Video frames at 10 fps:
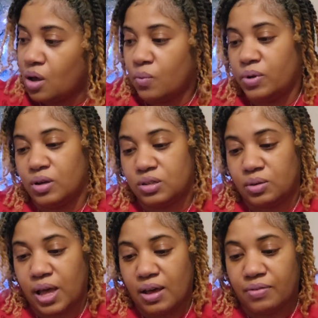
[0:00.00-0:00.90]
We also
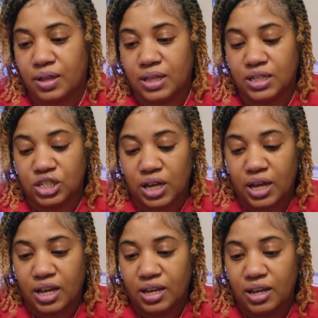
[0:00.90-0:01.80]
have the
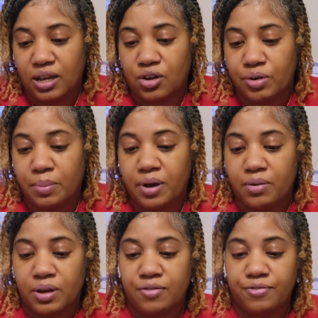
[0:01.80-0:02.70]
Lege
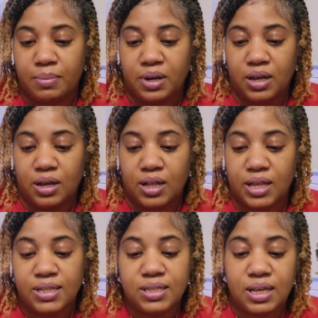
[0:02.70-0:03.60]
Cranberry Feminine
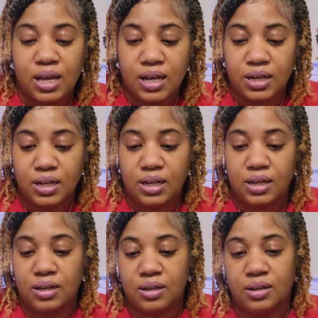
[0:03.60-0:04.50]
Cleansing
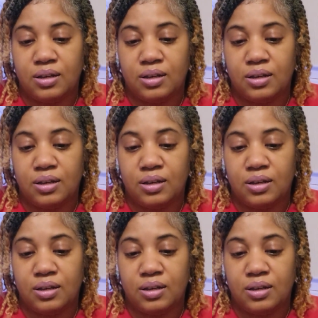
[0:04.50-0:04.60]
Honey.